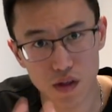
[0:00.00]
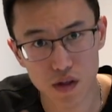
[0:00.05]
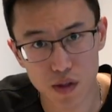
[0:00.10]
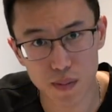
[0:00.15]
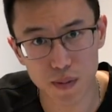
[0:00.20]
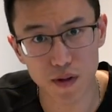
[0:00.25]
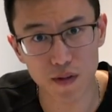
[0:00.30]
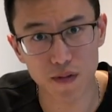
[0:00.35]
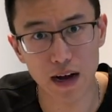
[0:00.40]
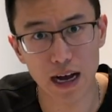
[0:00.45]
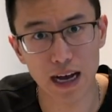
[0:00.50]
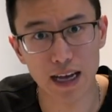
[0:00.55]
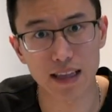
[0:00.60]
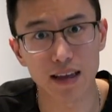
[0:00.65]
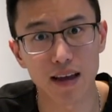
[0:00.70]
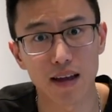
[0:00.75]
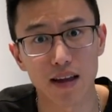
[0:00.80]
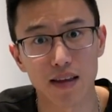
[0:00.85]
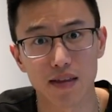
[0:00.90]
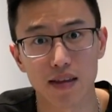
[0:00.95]
to
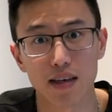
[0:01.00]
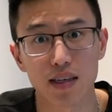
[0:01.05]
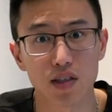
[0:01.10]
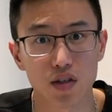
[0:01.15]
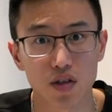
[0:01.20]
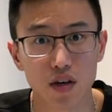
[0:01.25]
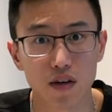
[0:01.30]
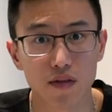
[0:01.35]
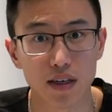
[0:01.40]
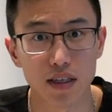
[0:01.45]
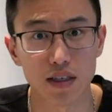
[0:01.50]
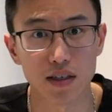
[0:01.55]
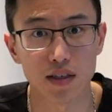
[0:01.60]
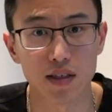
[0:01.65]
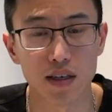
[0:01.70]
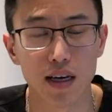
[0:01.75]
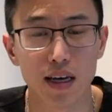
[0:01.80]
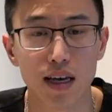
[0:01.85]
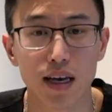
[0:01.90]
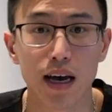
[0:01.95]
provide this
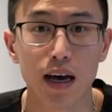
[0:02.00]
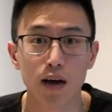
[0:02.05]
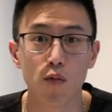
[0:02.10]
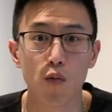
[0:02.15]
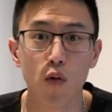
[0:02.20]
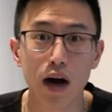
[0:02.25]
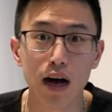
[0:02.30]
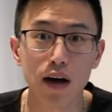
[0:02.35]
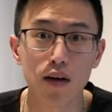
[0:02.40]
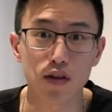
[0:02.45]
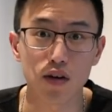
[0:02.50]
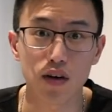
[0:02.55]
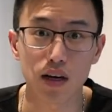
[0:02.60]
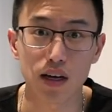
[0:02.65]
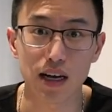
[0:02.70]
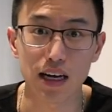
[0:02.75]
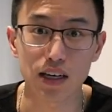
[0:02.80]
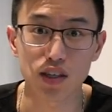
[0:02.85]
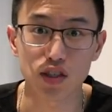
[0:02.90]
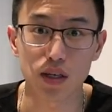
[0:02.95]
service. And while you
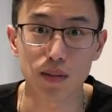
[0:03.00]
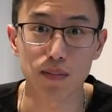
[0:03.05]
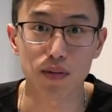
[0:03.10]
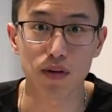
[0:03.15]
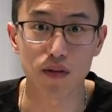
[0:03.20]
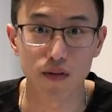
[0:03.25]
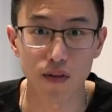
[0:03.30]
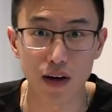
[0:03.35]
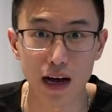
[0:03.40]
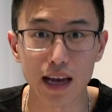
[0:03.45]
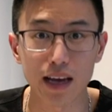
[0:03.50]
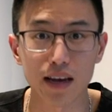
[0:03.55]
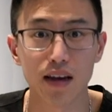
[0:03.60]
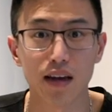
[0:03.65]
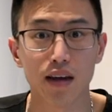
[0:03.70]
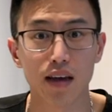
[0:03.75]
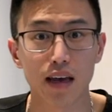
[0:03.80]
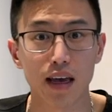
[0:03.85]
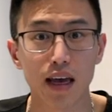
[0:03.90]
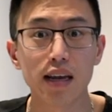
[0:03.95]
can actually provide
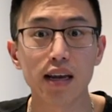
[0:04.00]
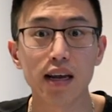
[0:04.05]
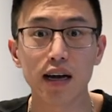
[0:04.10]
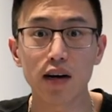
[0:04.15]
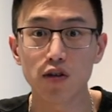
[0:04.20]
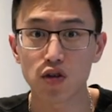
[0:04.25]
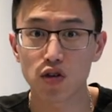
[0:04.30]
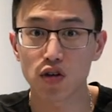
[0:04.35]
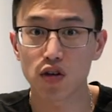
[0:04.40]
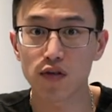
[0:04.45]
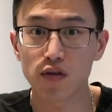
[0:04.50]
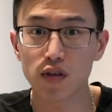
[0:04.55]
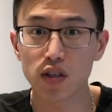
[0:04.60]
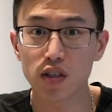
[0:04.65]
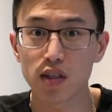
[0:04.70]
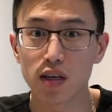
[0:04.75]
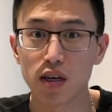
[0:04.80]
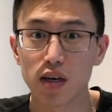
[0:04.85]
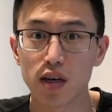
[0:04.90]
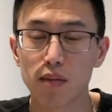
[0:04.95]
in-house
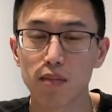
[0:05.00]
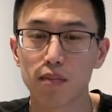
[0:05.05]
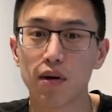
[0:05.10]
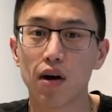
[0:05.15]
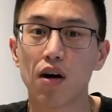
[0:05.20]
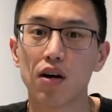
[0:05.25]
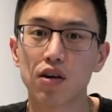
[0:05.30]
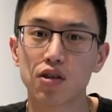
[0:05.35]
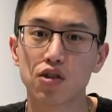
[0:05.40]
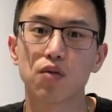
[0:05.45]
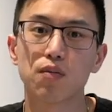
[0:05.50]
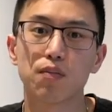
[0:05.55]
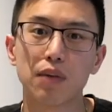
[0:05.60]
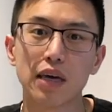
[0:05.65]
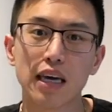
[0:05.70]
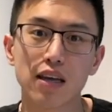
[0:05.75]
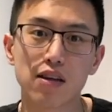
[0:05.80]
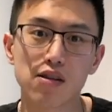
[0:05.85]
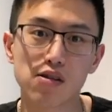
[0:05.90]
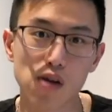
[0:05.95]
service, but also
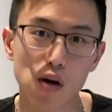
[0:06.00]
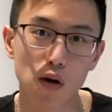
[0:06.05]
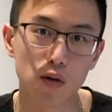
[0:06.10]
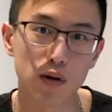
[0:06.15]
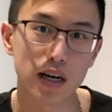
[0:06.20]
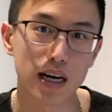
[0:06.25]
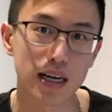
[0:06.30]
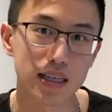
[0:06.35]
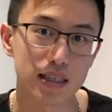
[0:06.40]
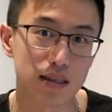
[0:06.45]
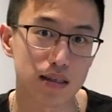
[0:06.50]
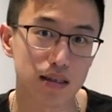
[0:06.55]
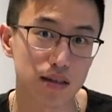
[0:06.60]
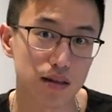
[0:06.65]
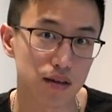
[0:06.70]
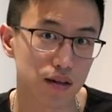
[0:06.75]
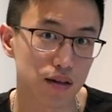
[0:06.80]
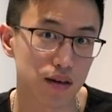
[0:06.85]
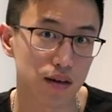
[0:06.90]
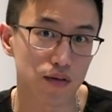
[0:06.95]
being known as a
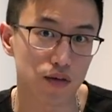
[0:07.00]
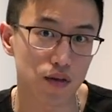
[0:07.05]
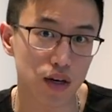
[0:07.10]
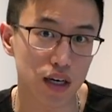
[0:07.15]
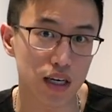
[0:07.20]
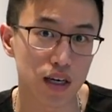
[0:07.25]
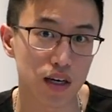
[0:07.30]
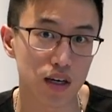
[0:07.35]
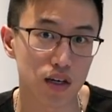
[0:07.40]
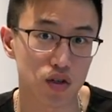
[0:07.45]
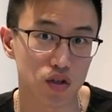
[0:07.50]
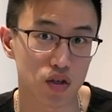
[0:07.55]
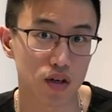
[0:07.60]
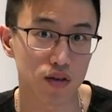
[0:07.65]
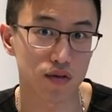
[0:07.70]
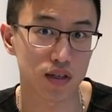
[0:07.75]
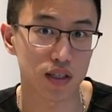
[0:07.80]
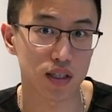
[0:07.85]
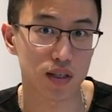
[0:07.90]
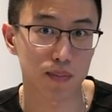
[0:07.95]
delivery
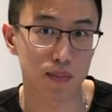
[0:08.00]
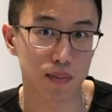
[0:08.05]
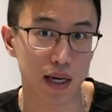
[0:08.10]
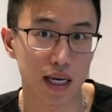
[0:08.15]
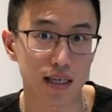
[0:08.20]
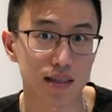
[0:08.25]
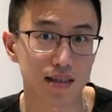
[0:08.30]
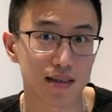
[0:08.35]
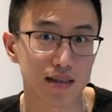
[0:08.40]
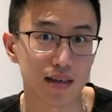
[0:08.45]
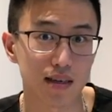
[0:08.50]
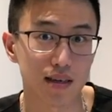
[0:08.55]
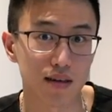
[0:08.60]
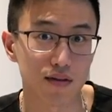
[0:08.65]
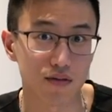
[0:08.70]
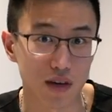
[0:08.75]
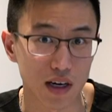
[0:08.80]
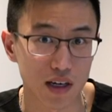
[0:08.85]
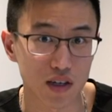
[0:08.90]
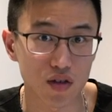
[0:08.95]
service-based
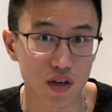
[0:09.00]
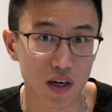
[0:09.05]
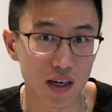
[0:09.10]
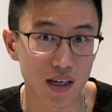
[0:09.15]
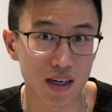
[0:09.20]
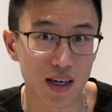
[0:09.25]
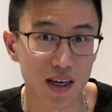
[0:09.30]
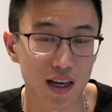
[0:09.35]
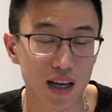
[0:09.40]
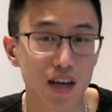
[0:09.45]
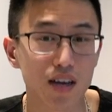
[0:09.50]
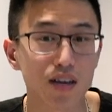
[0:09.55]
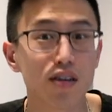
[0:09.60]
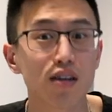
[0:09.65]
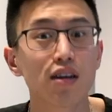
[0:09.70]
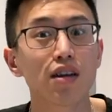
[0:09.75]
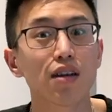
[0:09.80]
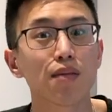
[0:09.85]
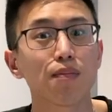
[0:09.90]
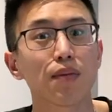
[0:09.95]
restaurant,
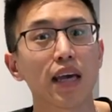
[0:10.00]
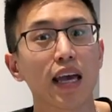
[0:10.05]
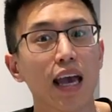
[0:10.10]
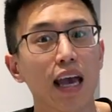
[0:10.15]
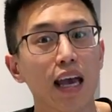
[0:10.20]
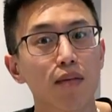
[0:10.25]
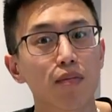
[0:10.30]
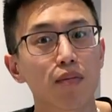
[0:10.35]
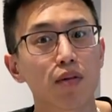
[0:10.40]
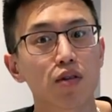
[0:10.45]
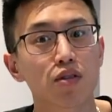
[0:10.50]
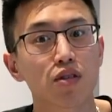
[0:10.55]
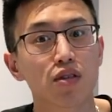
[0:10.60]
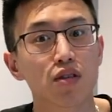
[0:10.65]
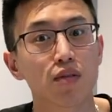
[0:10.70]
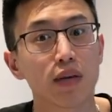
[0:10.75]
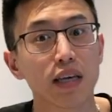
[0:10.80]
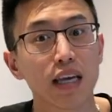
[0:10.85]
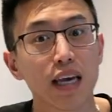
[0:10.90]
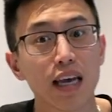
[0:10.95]
you're gonna be able
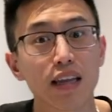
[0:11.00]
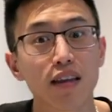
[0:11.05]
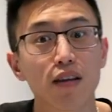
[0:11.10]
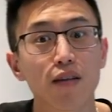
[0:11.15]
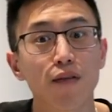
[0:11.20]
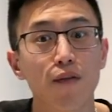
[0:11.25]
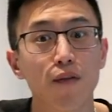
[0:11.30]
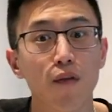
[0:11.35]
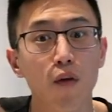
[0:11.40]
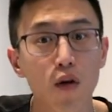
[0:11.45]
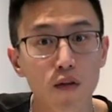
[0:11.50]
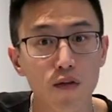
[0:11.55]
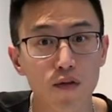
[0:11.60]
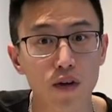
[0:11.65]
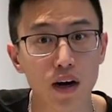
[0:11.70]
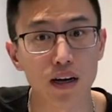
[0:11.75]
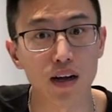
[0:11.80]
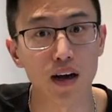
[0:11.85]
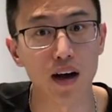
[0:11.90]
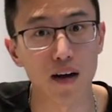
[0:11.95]
to be in the
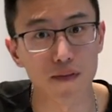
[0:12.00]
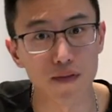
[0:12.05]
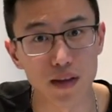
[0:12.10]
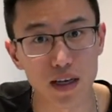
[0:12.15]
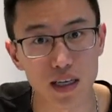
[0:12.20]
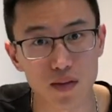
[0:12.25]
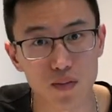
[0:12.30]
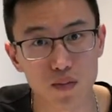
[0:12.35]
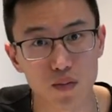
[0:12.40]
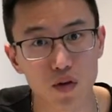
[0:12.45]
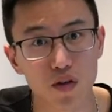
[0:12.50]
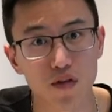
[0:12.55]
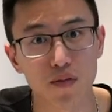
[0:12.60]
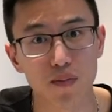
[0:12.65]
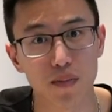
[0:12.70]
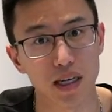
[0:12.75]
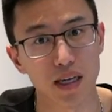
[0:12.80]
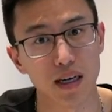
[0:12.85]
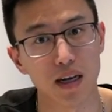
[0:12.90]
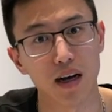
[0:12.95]
forefront of this
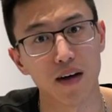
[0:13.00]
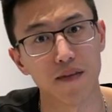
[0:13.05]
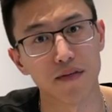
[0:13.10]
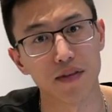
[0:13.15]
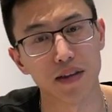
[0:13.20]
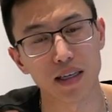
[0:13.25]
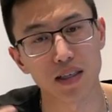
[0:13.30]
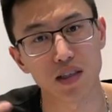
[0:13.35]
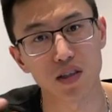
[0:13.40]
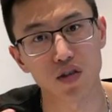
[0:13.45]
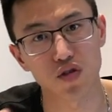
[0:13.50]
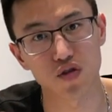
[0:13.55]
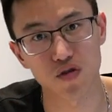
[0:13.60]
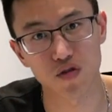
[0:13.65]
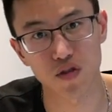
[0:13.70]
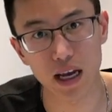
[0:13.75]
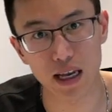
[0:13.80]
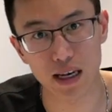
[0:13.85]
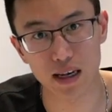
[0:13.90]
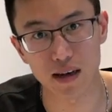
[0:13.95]
movement, of this
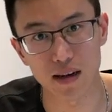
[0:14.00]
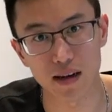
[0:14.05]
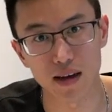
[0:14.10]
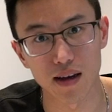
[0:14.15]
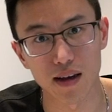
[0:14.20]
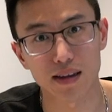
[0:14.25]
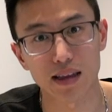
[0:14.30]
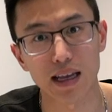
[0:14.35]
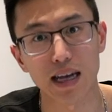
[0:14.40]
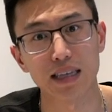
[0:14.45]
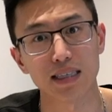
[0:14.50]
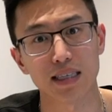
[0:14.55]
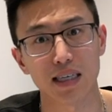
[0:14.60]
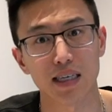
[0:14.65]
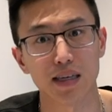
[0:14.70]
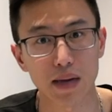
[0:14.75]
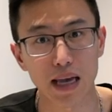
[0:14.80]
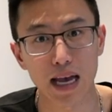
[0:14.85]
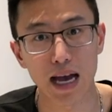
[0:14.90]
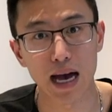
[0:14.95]
trend that is
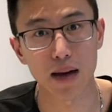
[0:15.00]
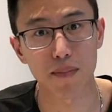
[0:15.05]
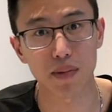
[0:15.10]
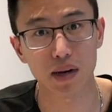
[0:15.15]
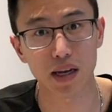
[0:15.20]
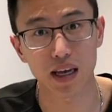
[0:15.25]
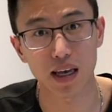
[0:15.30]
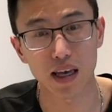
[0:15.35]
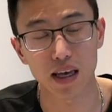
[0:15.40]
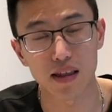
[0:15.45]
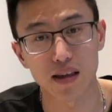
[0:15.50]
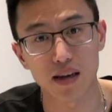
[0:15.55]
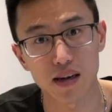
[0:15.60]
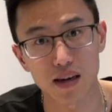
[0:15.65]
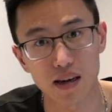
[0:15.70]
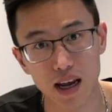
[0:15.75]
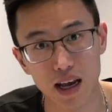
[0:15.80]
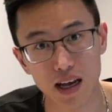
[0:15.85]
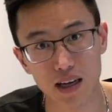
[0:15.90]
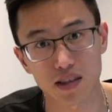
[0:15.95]
gonna be happening in the
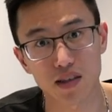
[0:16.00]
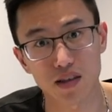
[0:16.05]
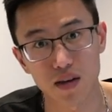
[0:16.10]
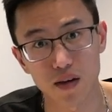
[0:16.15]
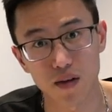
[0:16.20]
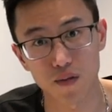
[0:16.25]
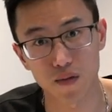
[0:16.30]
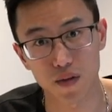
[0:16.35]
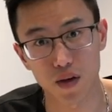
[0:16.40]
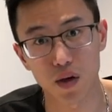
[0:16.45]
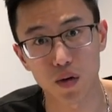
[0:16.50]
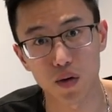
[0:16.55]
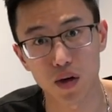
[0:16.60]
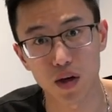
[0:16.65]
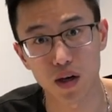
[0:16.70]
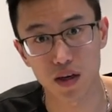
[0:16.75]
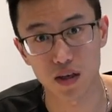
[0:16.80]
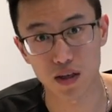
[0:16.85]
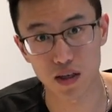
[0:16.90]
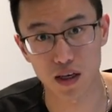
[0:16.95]
next few
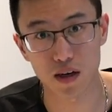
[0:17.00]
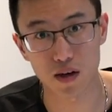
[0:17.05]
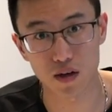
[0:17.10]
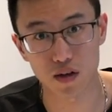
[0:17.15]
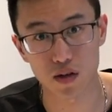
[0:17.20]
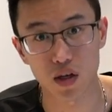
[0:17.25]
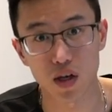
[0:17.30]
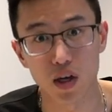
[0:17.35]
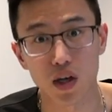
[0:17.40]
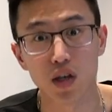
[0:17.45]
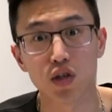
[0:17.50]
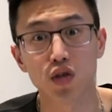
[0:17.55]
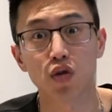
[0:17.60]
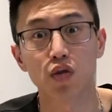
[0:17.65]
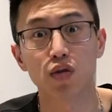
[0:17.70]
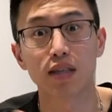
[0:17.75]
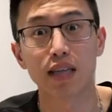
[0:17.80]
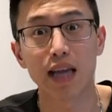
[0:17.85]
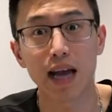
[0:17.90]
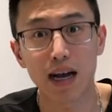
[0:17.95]
years.
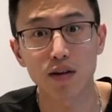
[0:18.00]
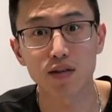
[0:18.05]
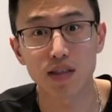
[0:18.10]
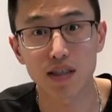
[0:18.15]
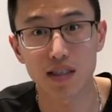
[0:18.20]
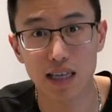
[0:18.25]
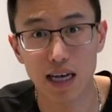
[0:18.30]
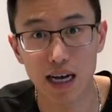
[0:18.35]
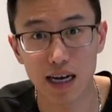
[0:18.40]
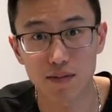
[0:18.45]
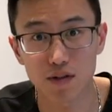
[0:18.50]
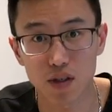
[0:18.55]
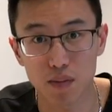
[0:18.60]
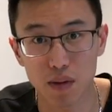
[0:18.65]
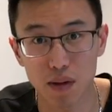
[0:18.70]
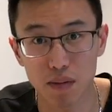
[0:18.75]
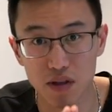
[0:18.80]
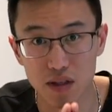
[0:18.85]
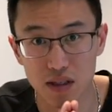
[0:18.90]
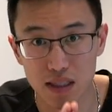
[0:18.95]
So now's the time to
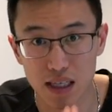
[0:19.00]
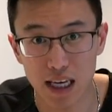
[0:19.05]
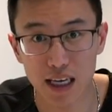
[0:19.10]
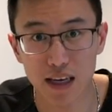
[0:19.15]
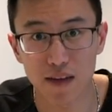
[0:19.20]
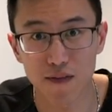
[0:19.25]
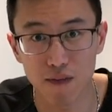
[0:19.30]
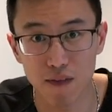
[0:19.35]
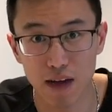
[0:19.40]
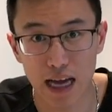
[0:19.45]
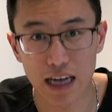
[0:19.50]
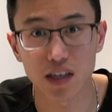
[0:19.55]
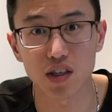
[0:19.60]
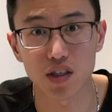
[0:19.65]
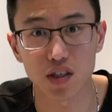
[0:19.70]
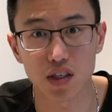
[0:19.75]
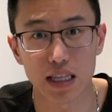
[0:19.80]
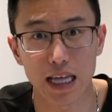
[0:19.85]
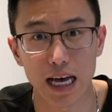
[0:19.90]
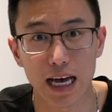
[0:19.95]
be able to take
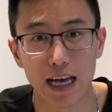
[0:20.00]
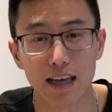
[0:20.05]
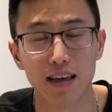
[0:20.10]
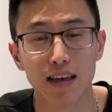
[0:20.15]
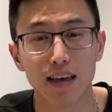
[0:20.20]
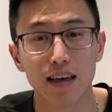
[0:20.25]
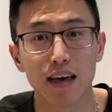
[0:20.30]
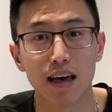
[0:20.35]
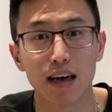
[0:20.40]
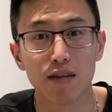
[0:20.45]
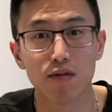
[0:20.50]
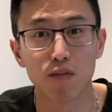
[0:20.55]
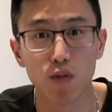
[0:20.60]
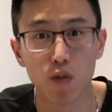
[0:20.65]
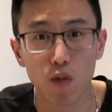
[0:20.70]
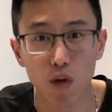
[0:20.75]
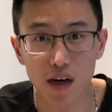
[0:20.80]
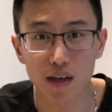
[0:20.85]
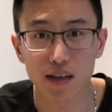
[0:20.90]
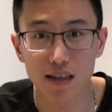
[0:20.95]
advantage of that
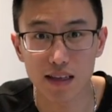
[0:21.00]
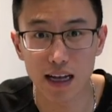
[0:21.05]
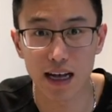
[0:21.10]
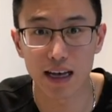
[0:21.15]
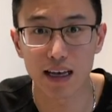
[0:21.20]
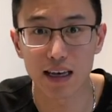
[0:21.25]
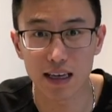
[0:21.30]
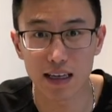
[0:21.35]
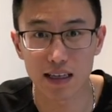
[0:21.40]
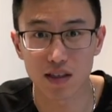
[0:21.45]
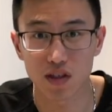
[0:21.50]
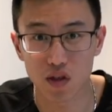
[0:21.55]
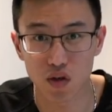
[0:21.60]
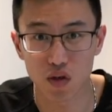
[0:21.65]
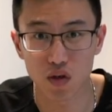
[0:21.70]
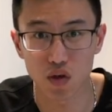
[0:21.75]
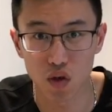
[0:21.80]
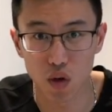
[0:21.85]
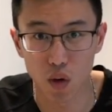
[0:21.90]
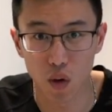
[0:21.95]
and work that
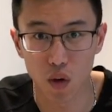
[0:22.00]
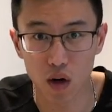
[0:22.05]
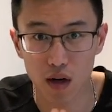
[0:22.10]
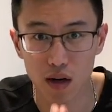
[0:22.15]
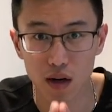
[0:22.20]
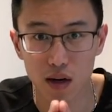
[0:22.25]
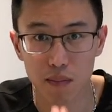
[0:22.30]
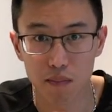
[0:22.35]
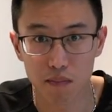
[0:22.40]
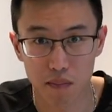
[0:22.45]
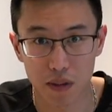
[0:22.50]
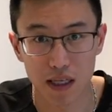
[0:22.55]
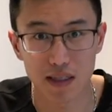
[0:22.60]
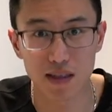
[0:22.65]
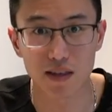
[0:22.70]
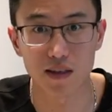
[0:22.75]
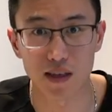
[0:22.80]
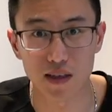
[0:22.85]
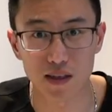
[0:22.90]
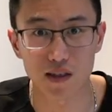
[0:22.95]
into your
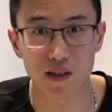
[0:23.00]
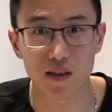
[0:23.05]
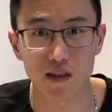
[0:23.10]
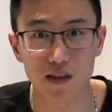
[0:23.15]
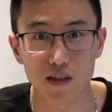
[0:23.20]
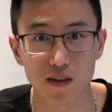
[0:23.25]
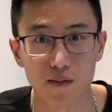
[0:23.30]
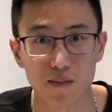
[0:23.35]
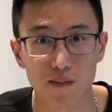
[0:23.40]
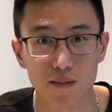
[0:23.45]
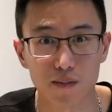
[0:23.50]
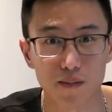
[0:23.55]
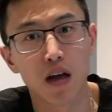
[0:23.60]
business.